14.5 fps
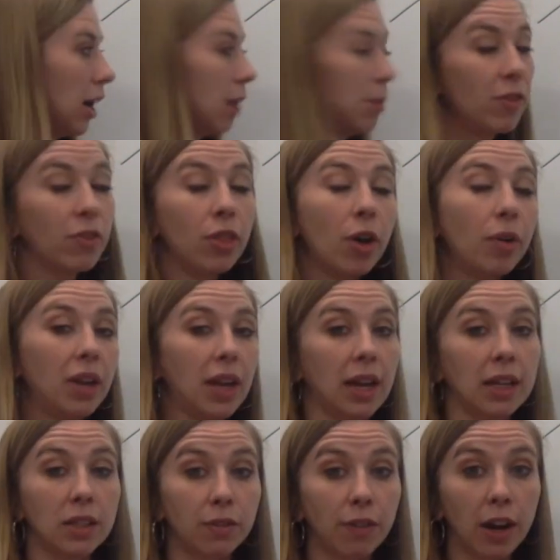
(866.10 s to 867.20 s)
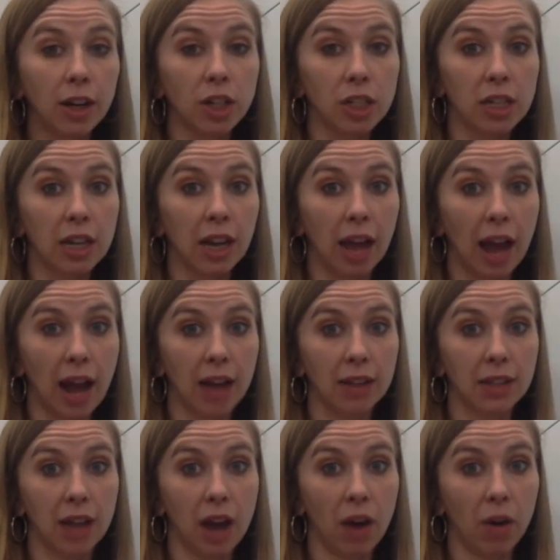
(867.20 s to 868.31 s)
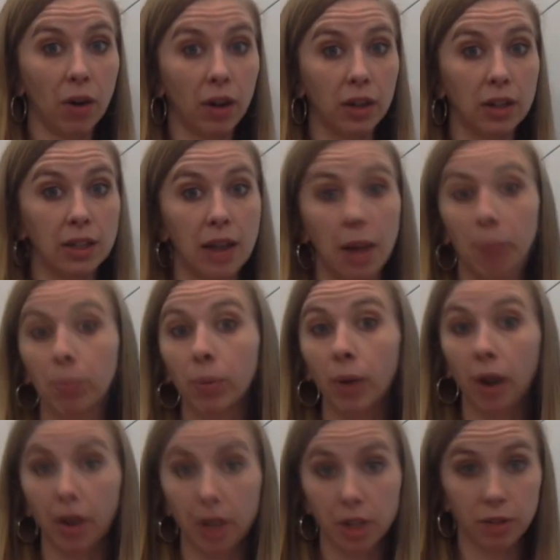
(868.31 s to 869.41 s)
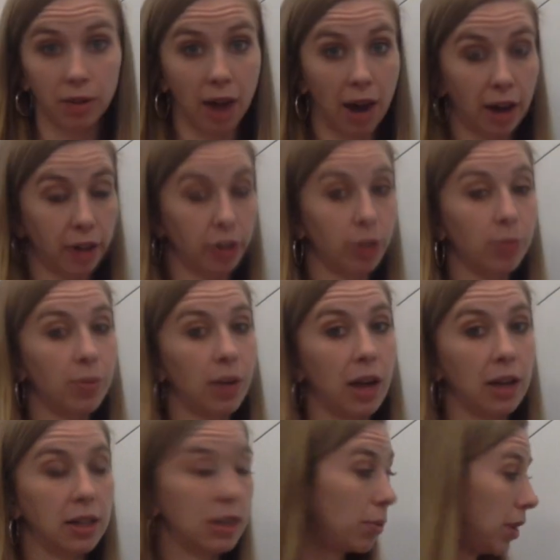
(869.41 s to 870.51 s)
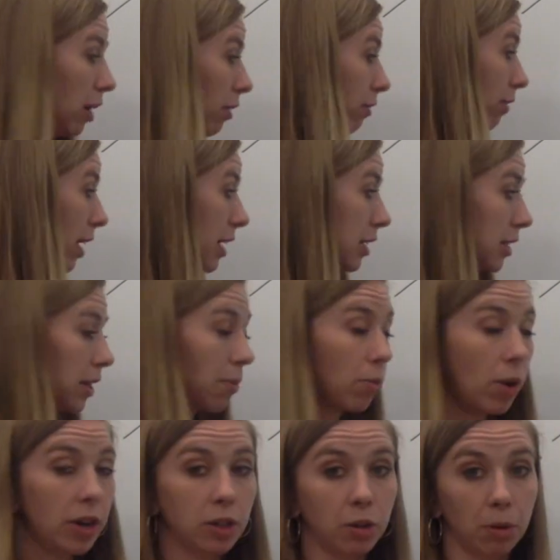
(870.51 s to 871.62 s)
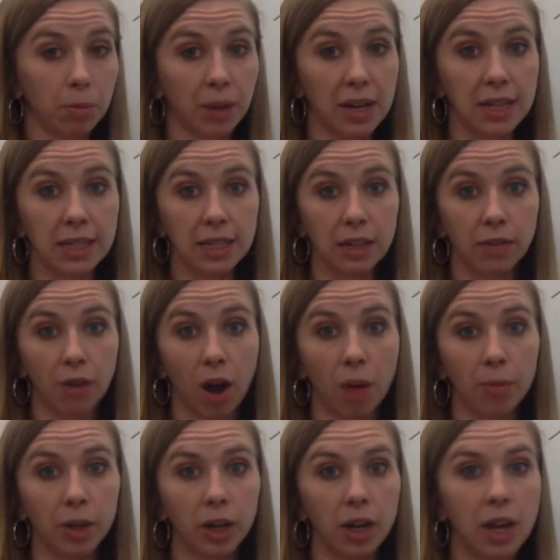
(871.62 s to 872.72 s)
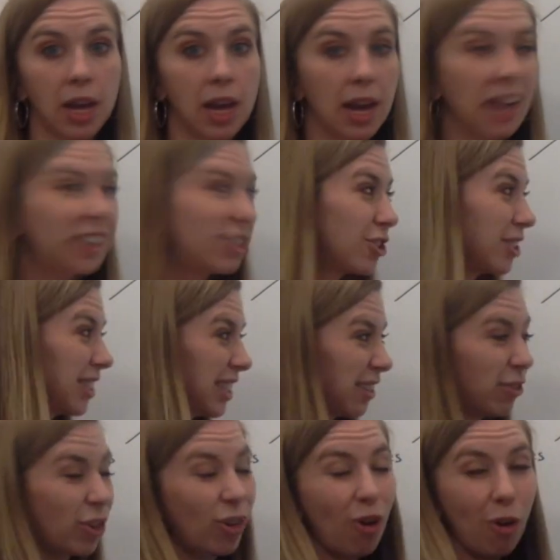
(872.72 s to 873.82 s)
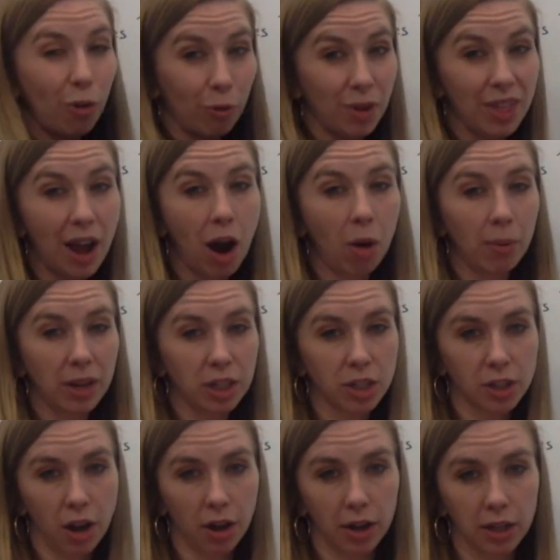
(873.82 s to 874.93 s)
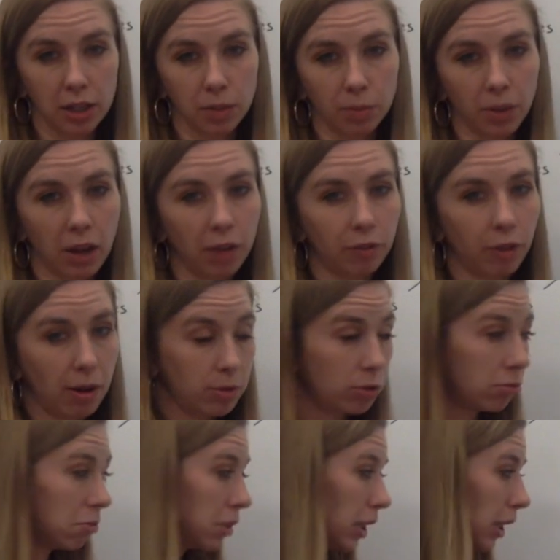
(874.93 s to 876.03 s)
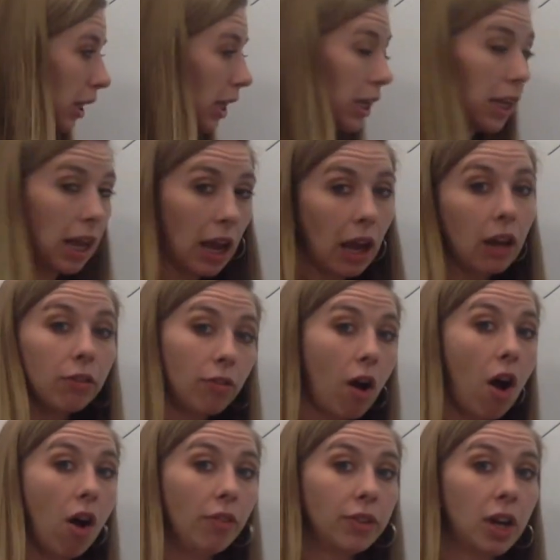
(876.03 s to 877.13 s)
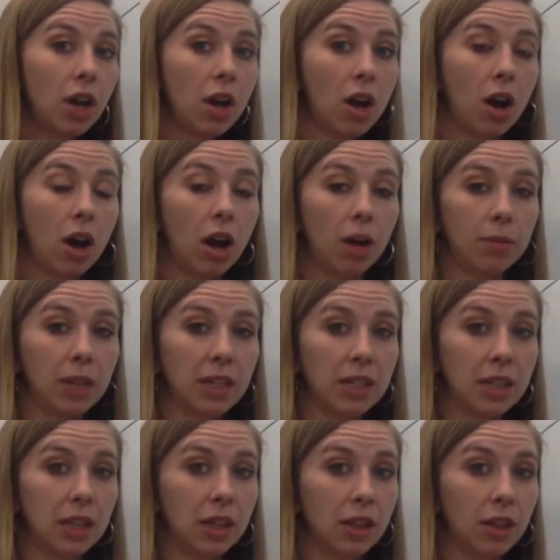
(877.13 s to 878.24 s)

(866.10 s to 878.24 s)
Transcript: Even though he is functioning as our temporary director, but until we can find someone to replace Steve Hobner, it's just difficult with how much is on his plate for him to really get involved into